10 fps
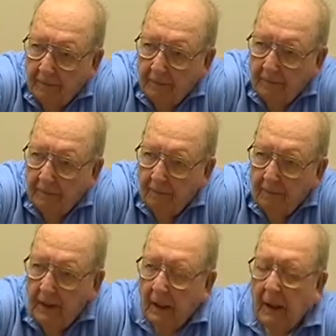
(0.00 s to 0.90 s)
Okay.
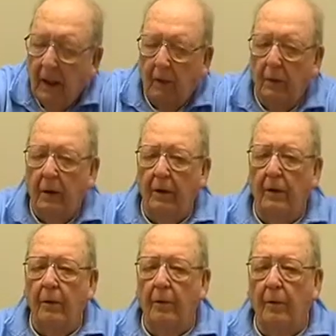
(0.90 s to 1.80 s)
And we
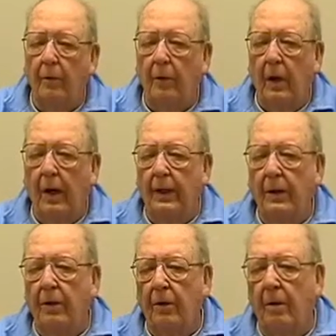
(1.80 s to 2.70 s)
had
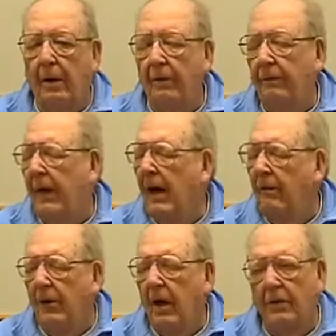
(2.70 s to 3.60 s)
to do about
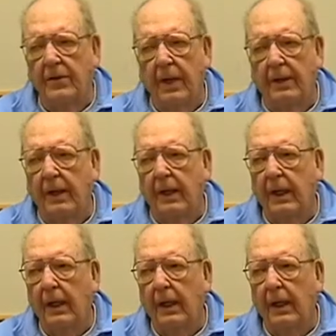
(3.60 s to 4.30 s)
five knots, I think,